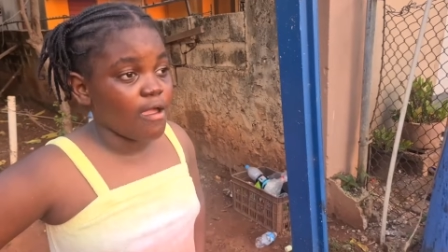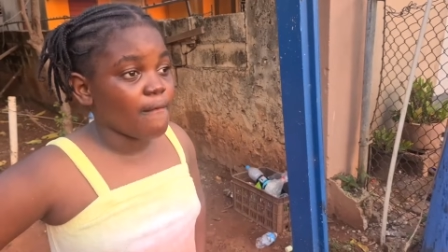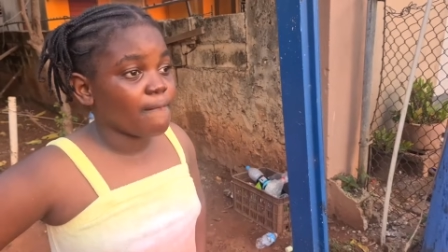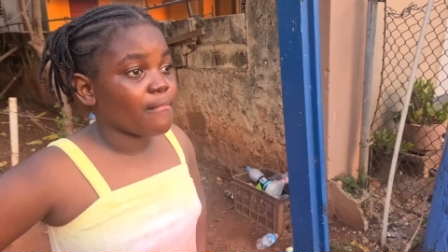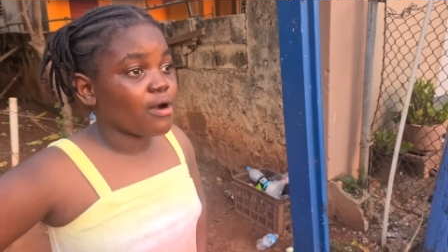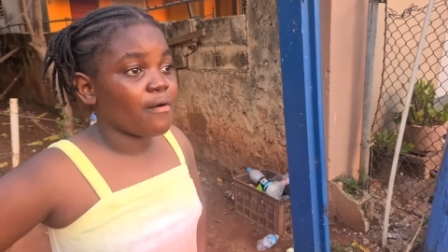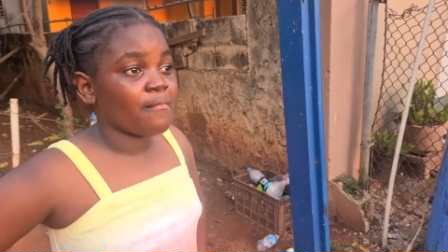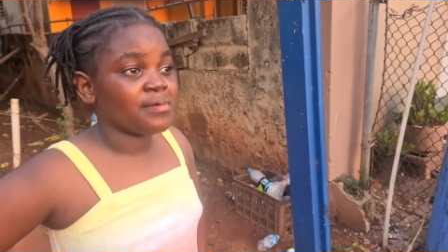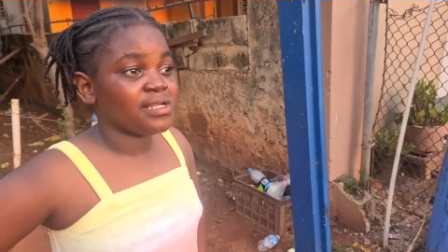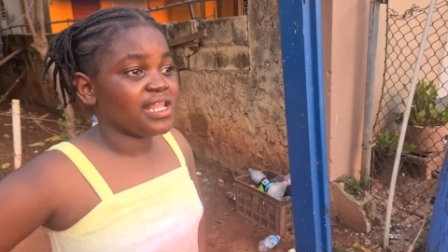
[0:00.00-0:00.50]

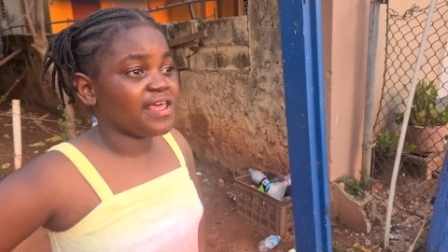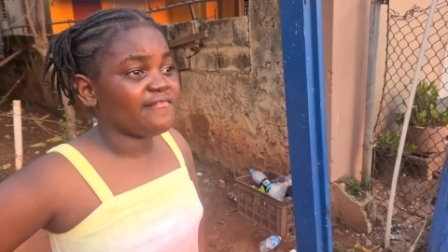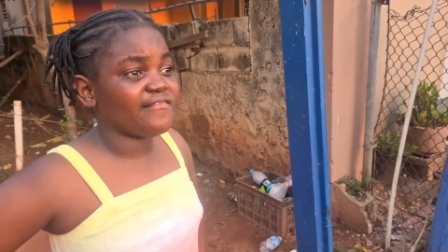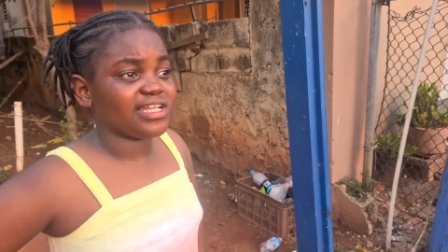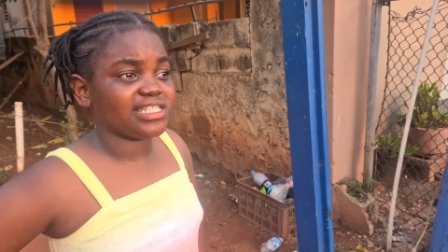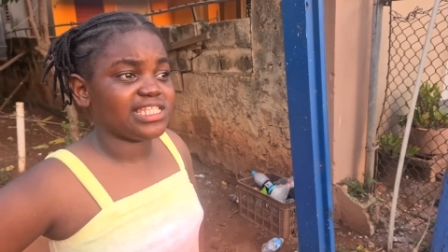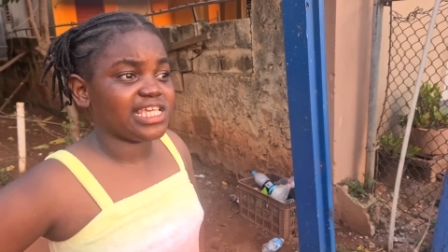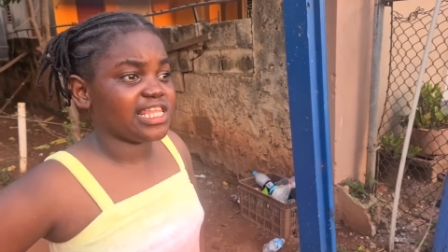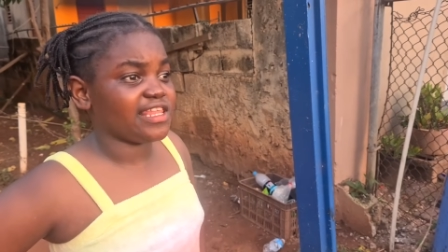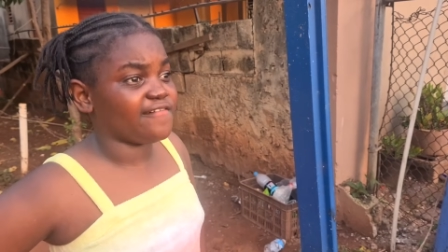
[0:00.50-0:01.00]
But I
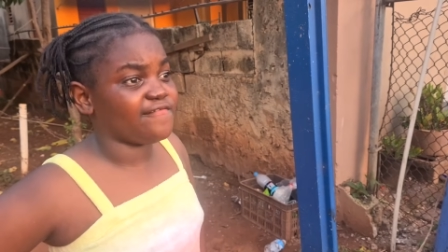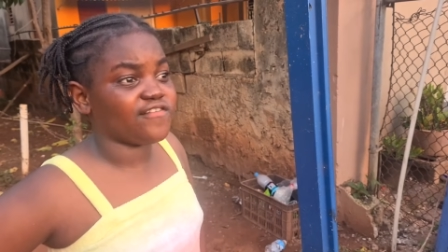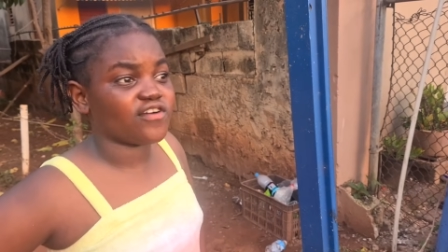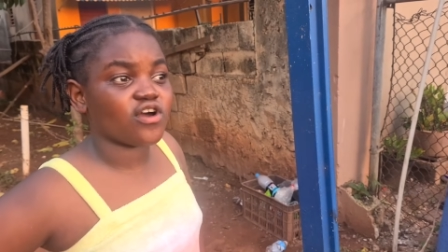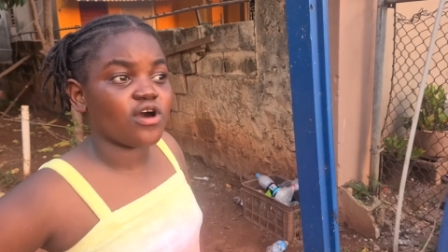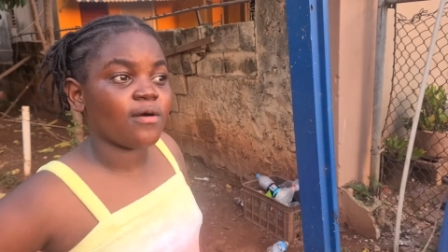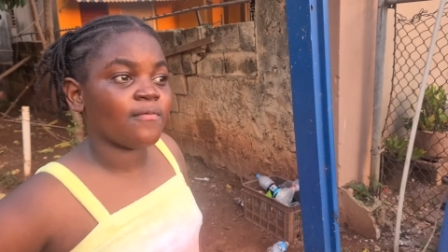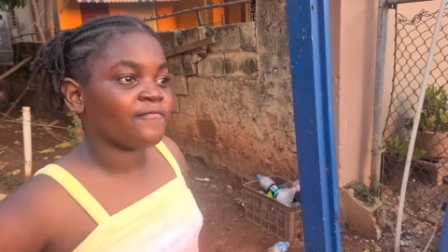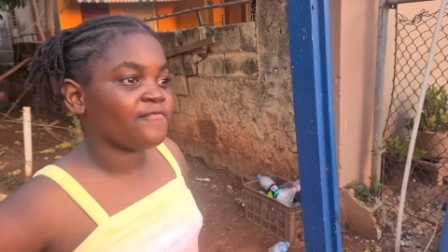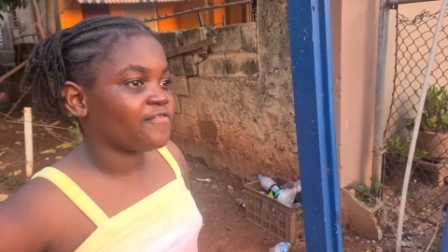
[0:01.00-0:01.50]
never tell you to
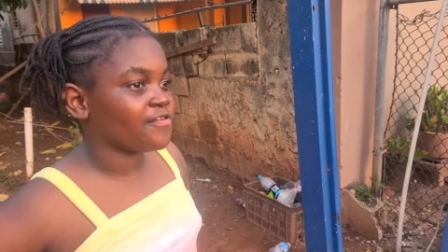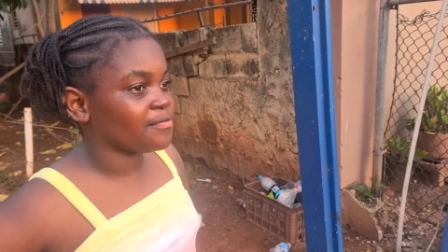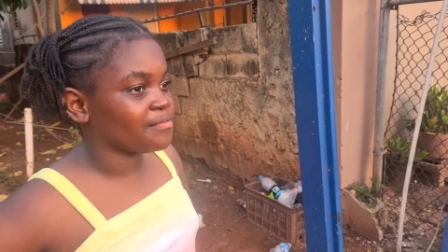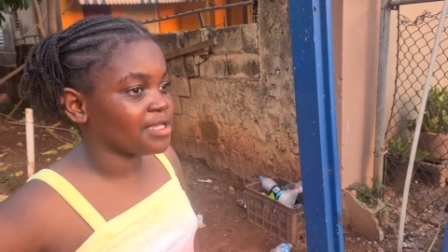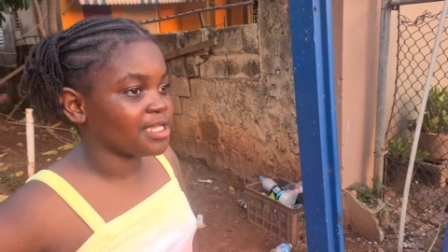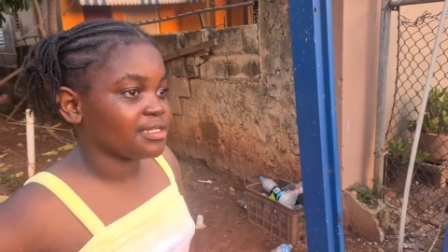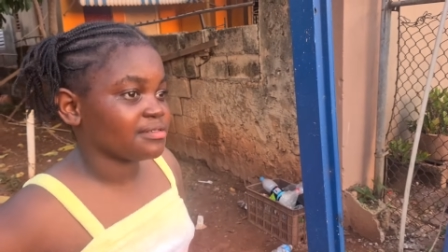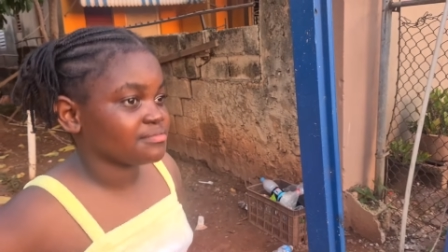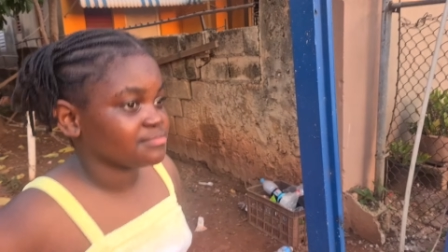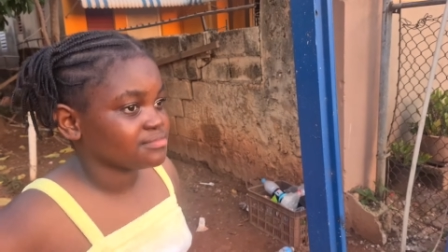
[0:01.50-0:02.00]
come for
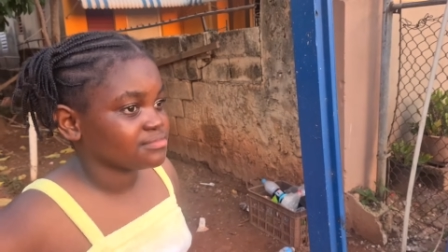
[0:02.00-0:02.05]
me.